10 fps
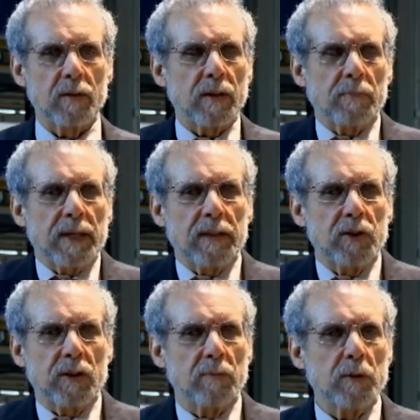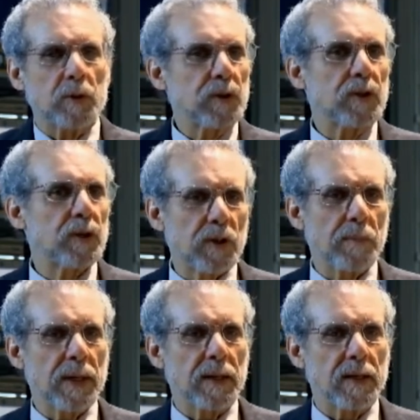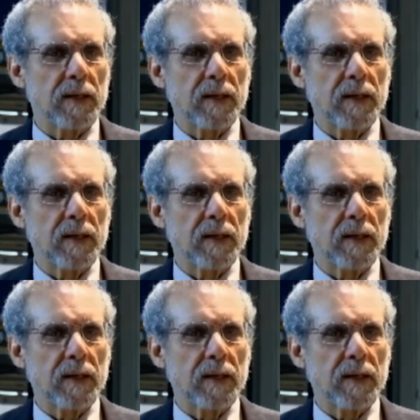good at managing emotions as the men.